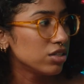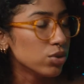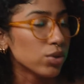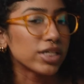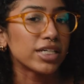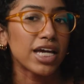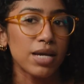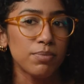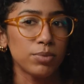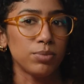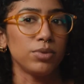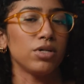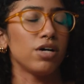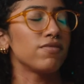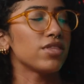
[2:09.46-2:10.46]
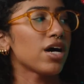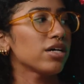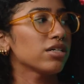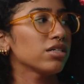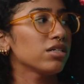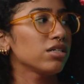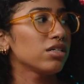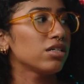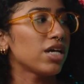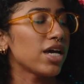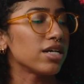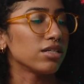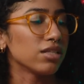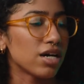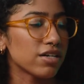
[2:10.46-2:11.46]
You are capable of that.
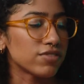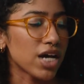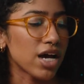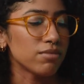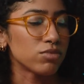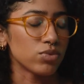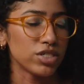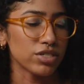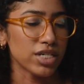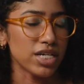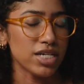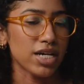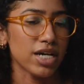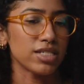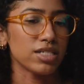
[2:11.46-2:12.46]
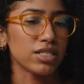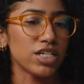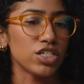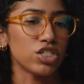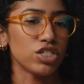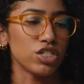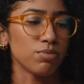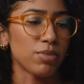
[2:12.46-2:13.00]
And a lot of times when you're in isolation,